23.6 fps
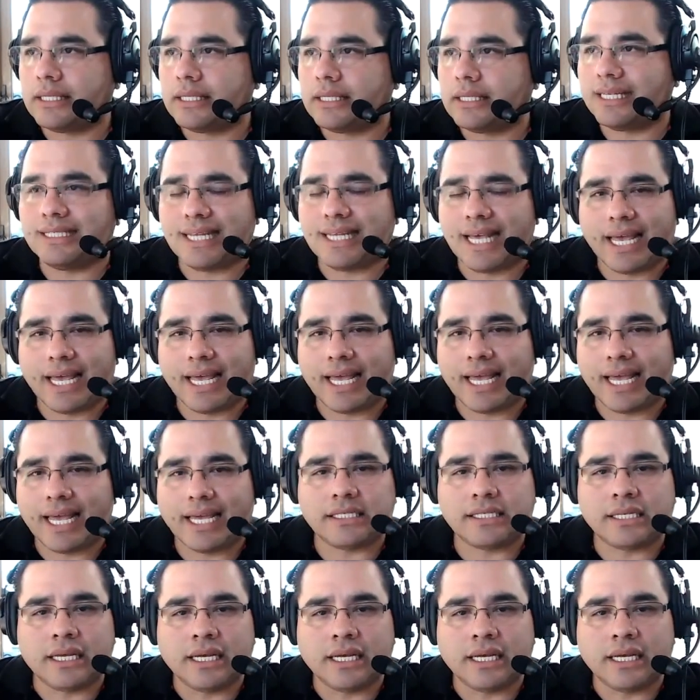
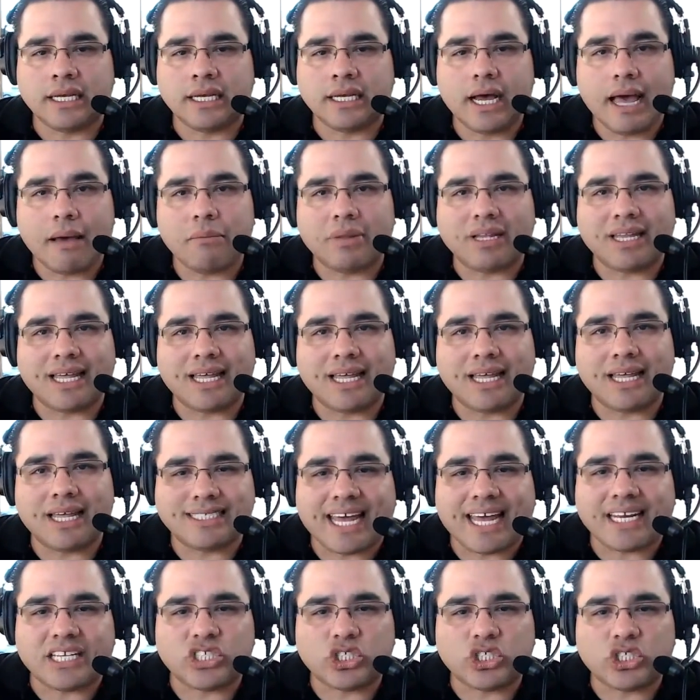today's MLS
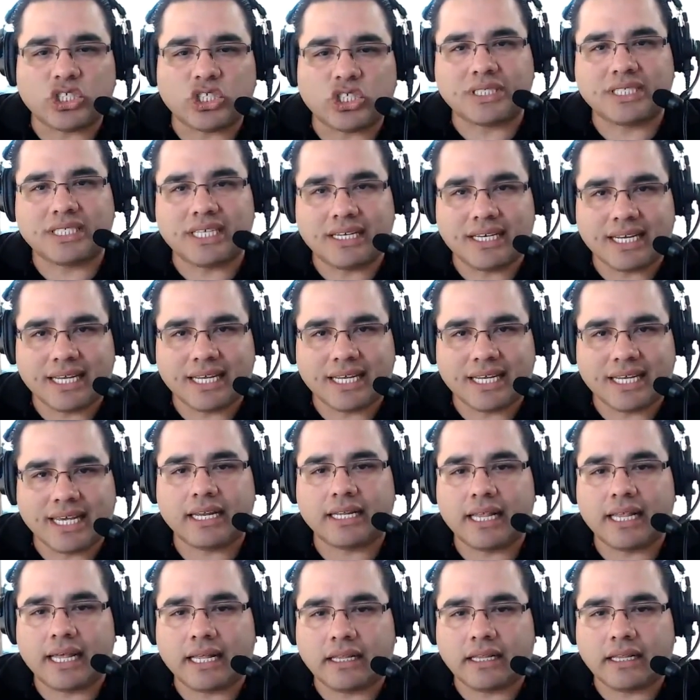data is so
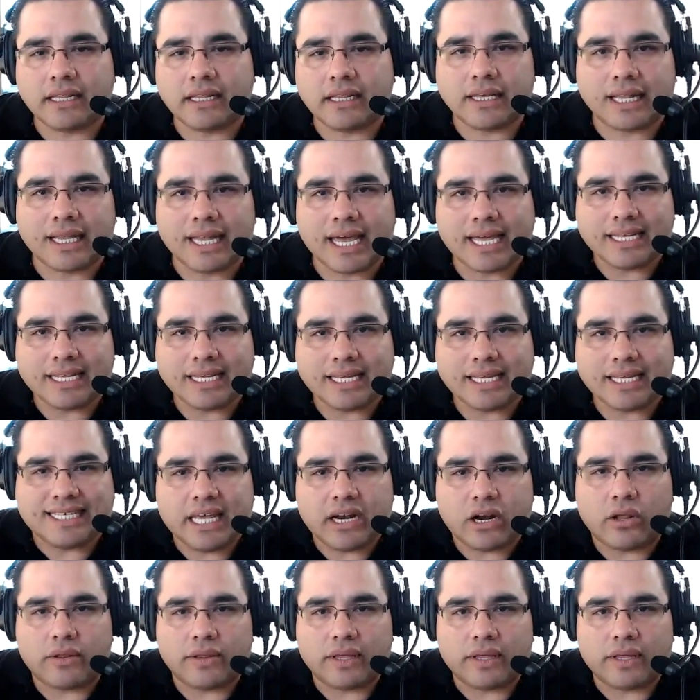syndicated that the clients
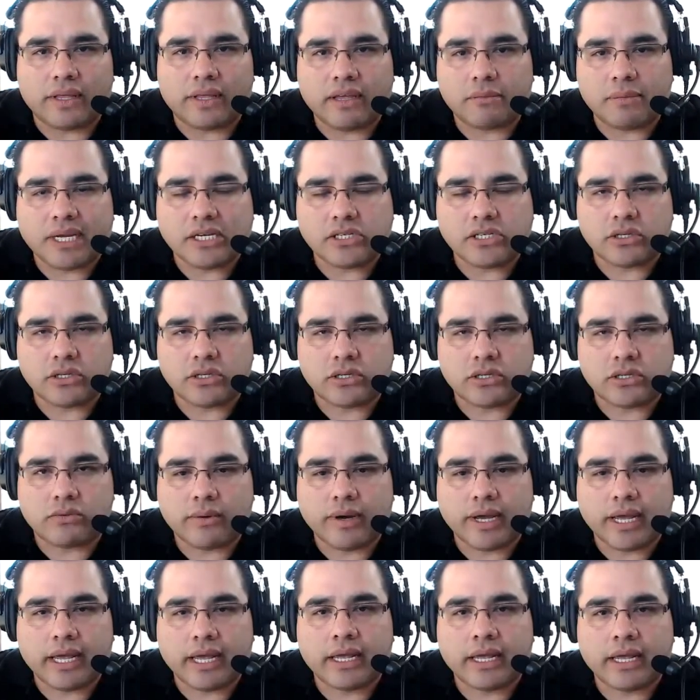get all the information right
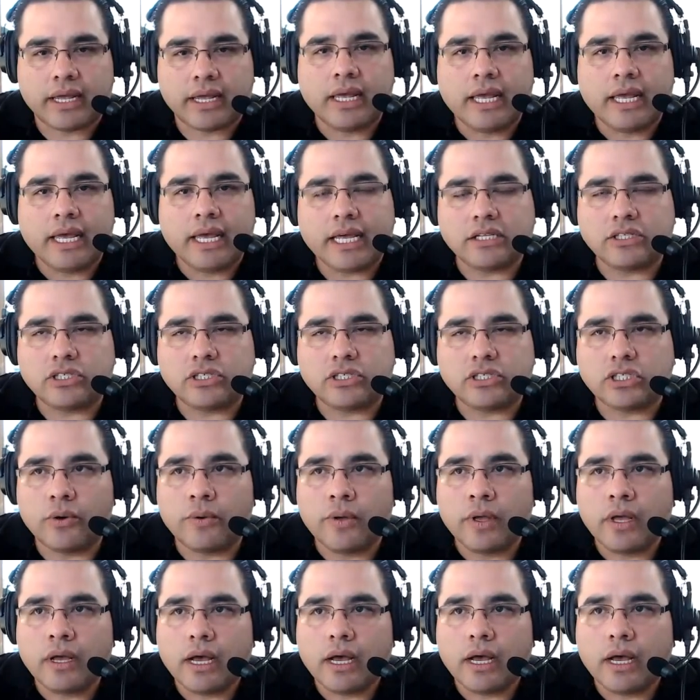away. And
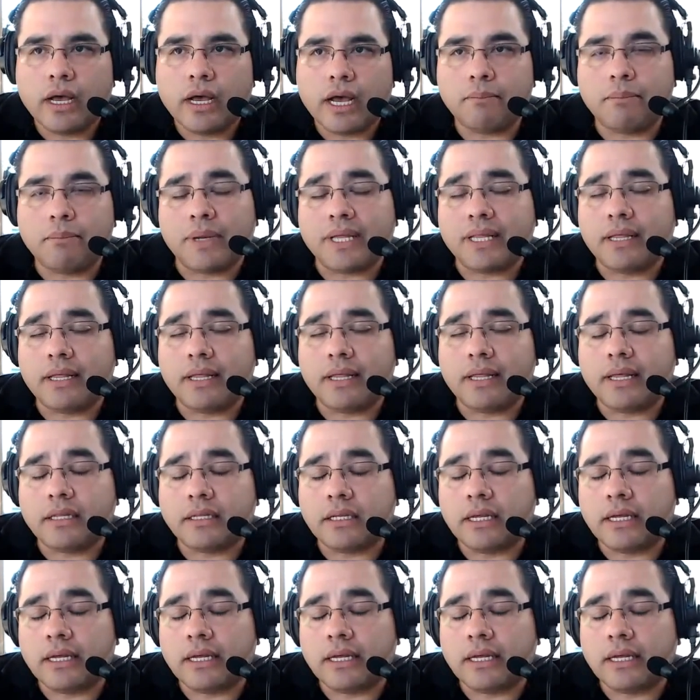so,
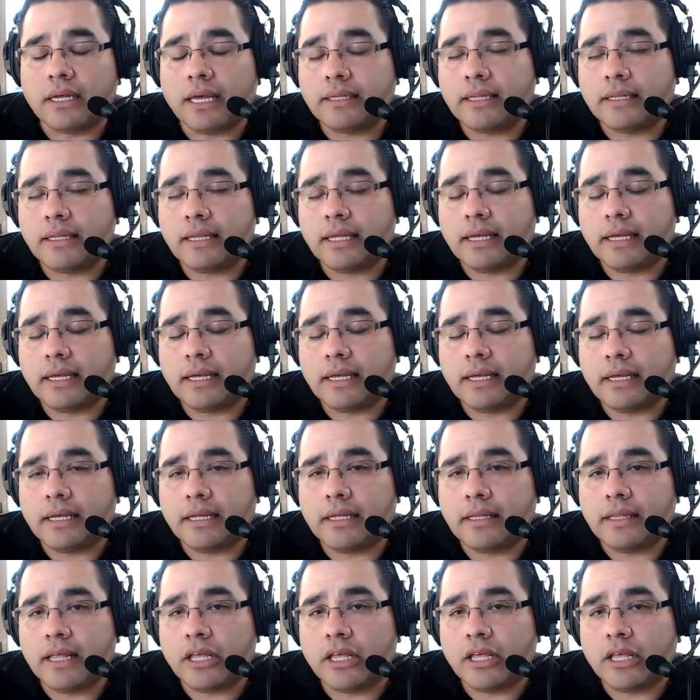and
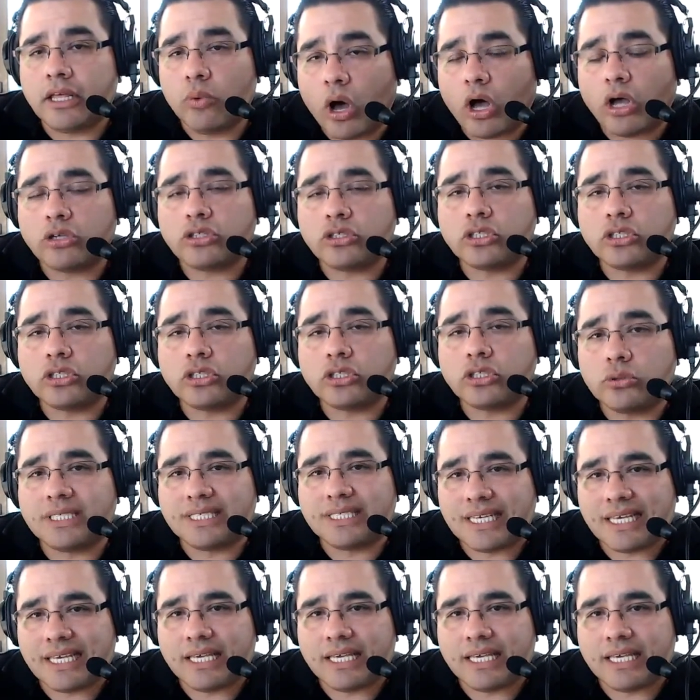then you also
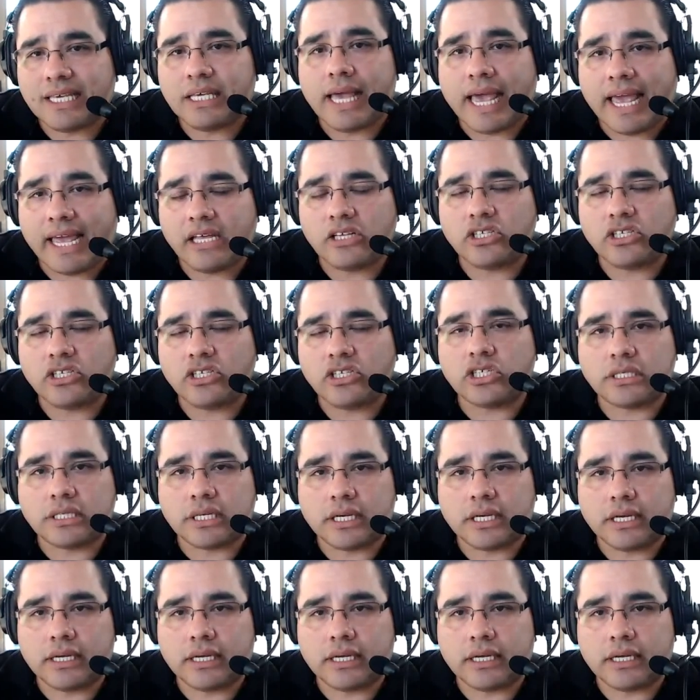see agents
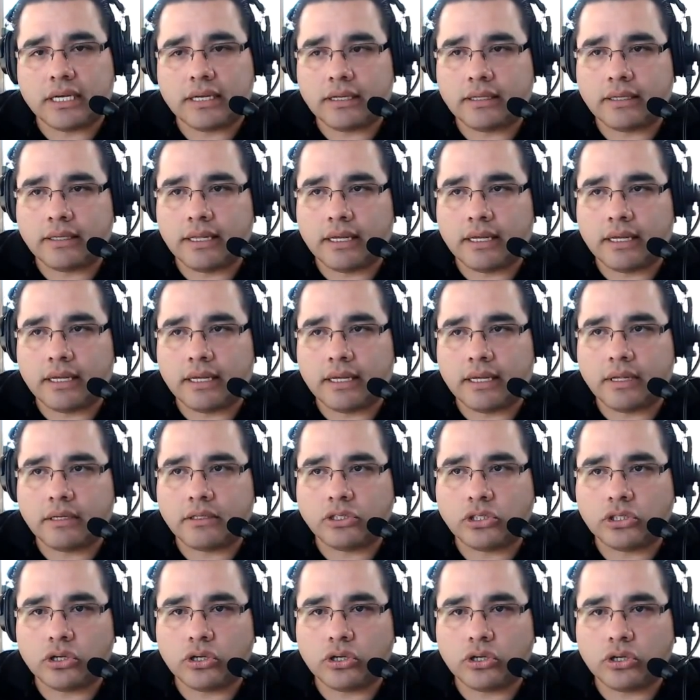that
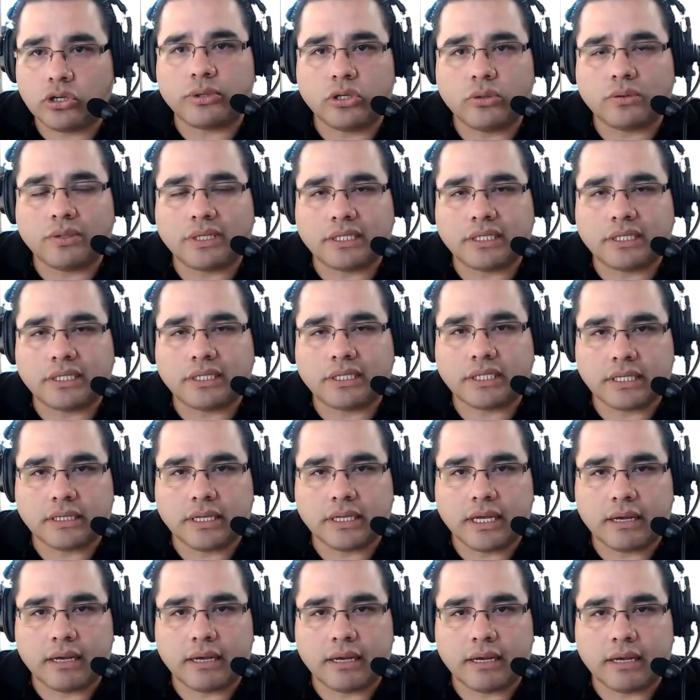show up with new listings in
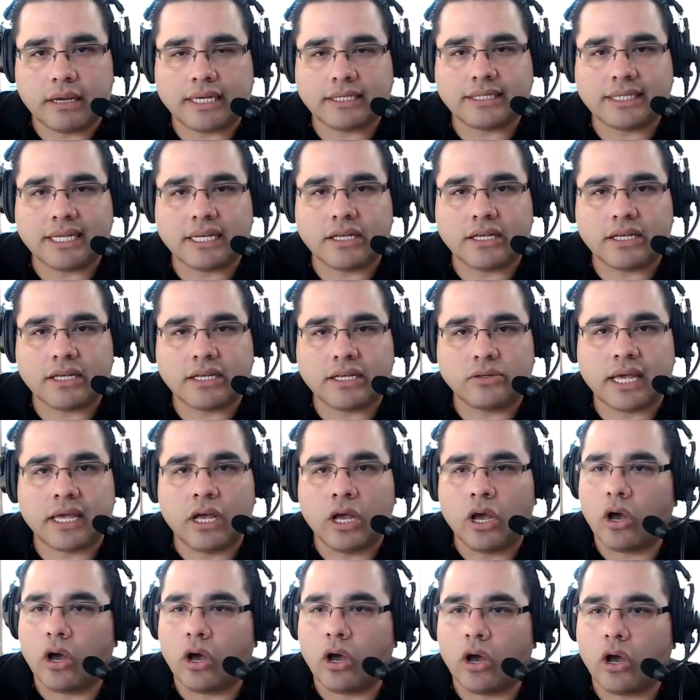the MLS that you say,
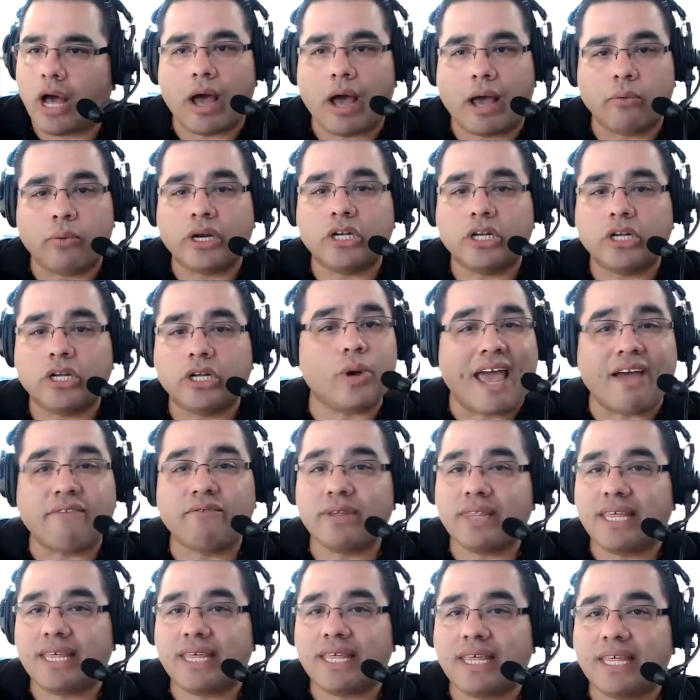I want to do
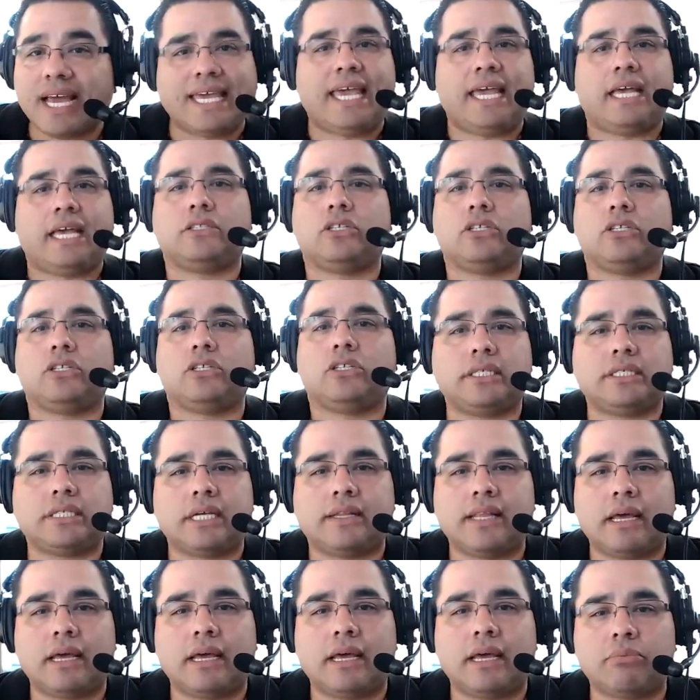everything I can to try to
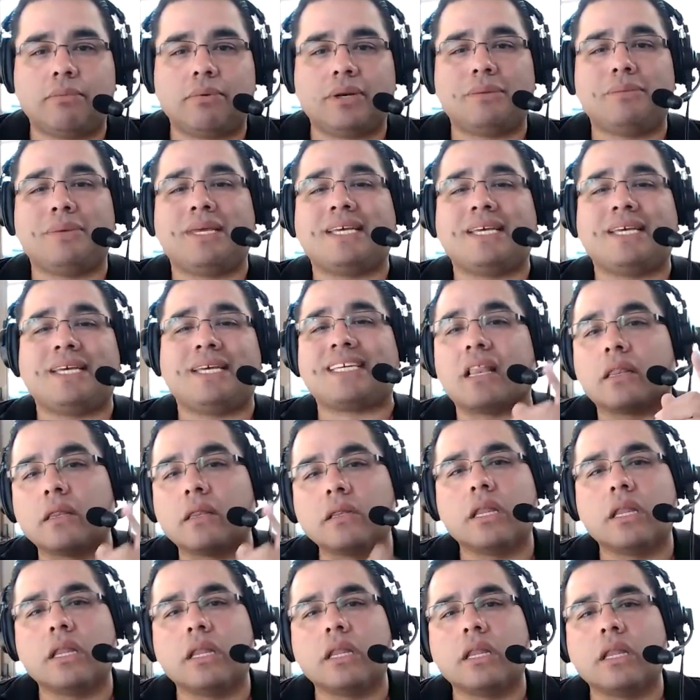sell that property because I
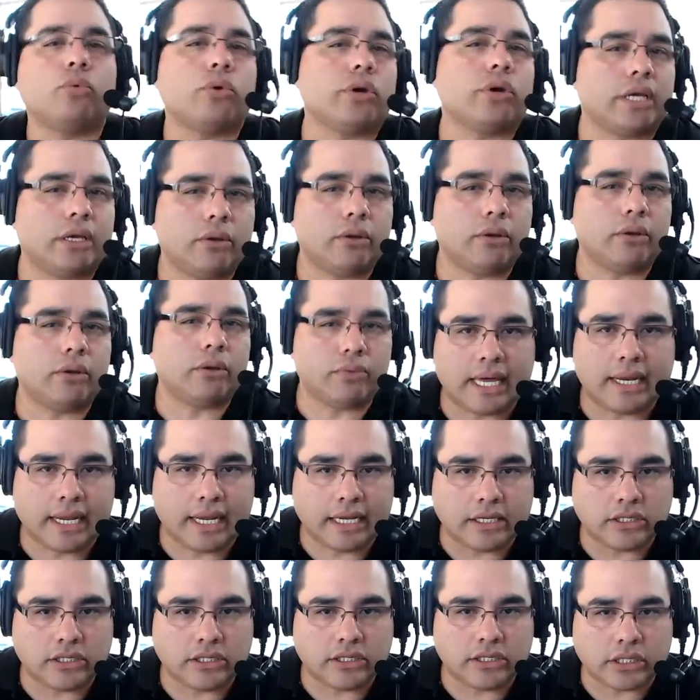love working with that
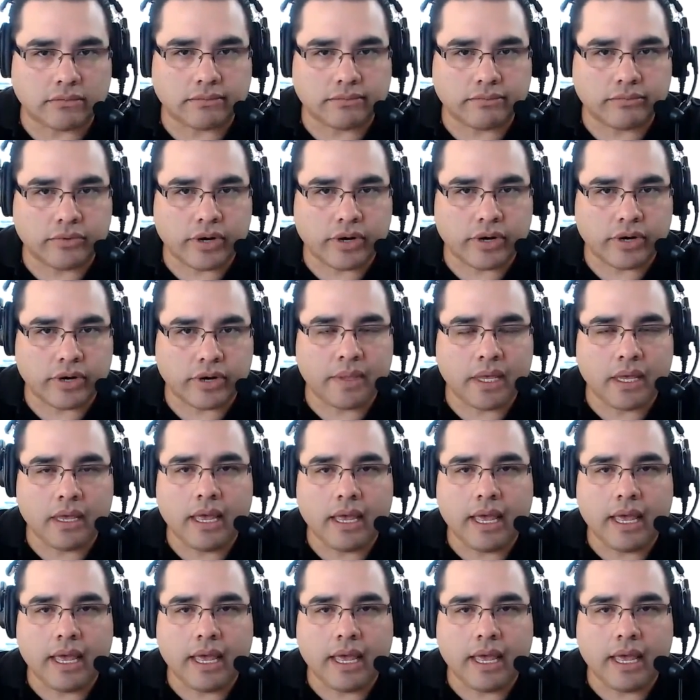agent, right?